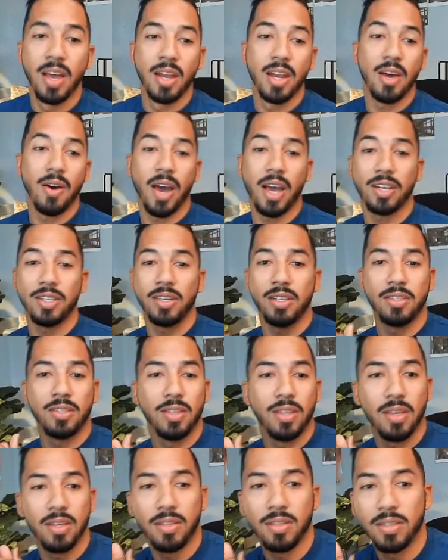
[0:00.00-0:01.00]
No, actually,
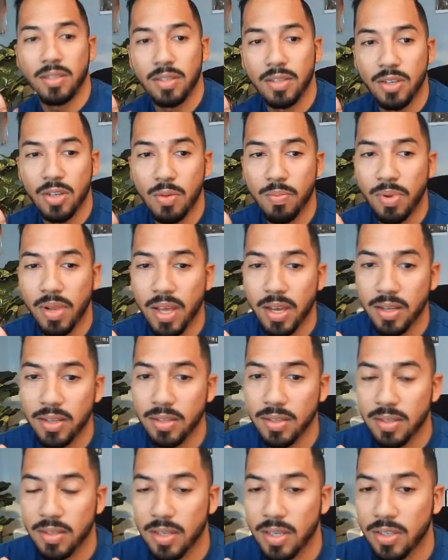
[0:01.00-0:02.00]
so this
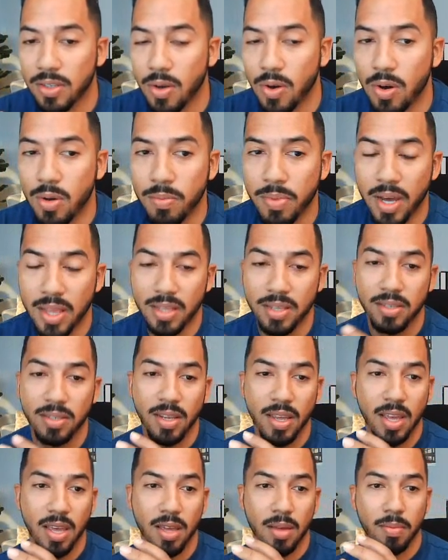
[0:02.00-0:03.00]
duplex is owned by the
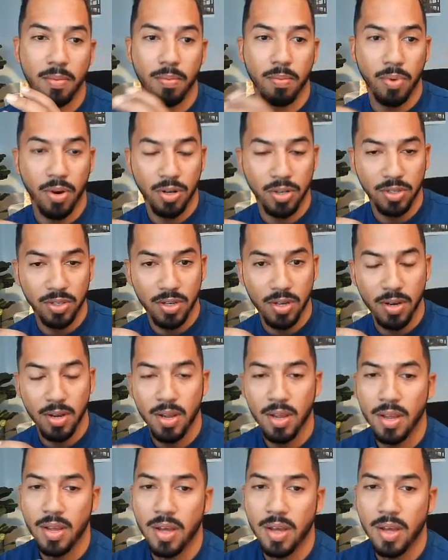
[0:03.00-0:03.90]
same person.